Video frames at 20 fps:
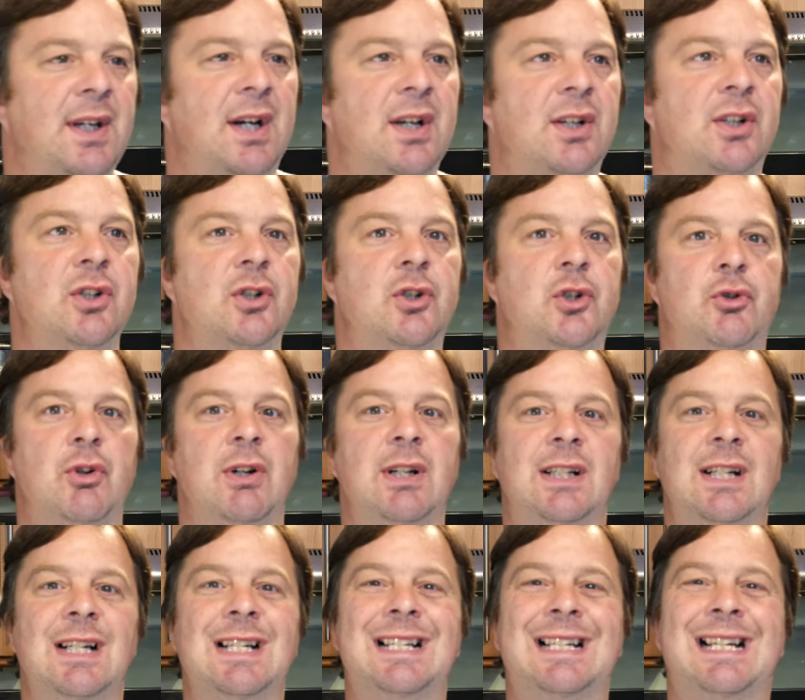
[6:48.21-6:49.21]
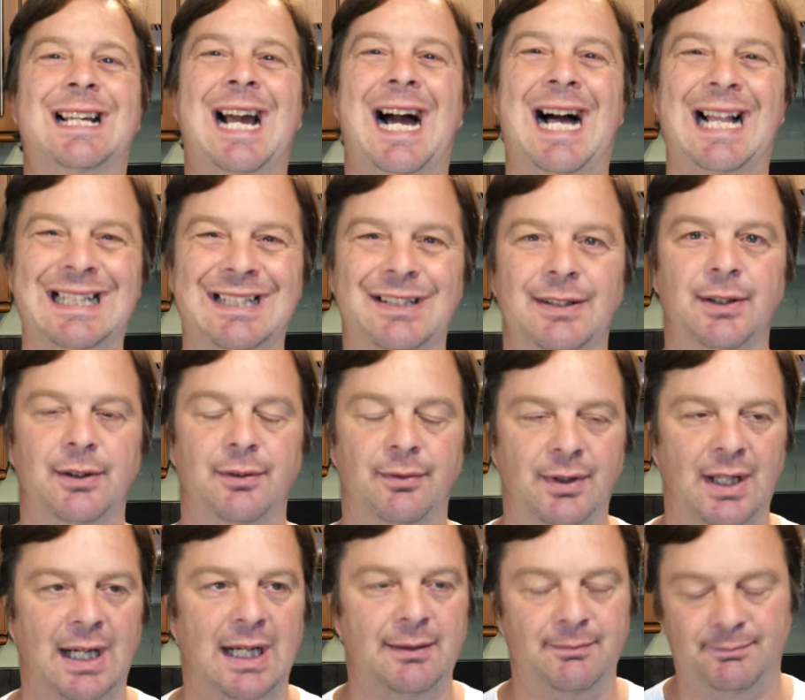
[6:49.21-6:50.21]
I could drink a gallon of
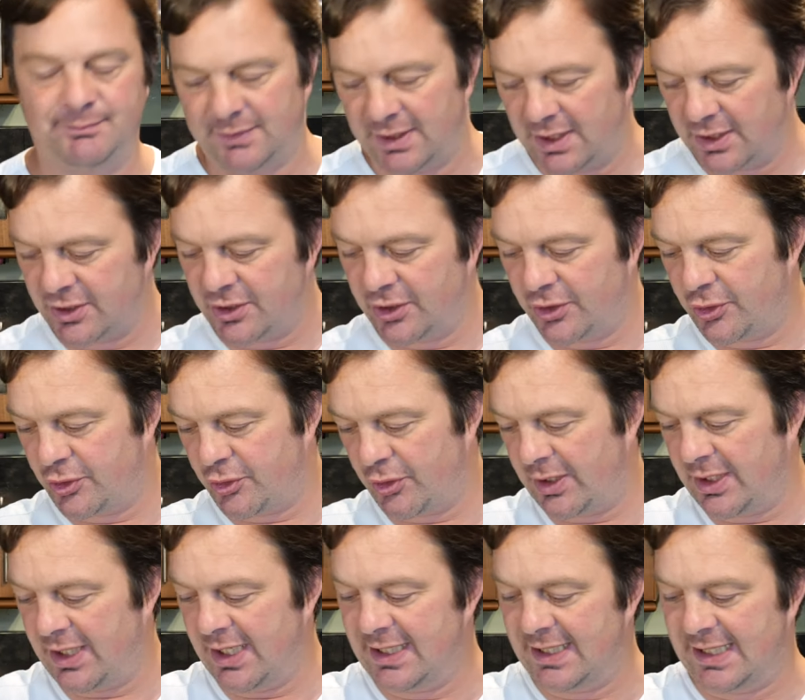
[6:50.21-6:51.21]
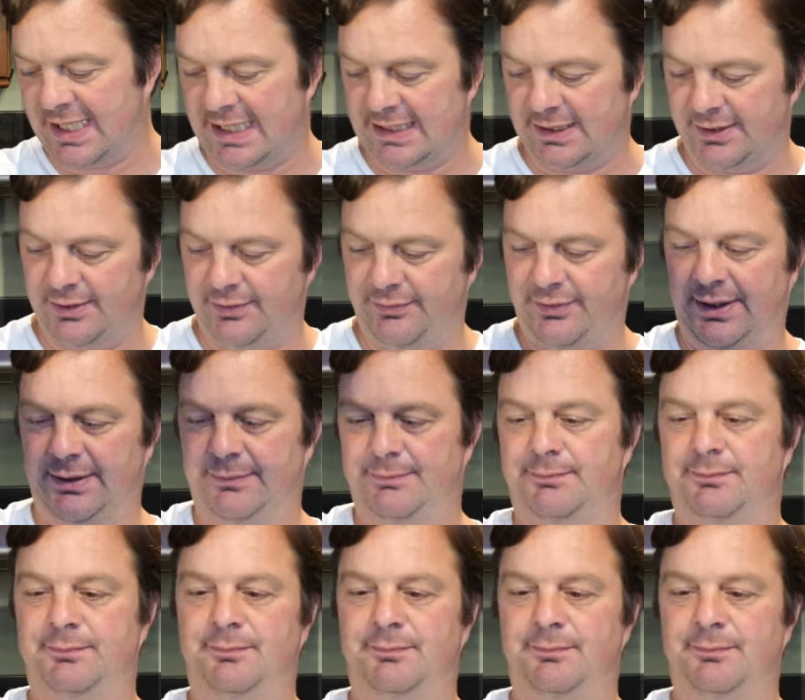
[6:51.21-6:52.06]
that. I could drink a gallon of it.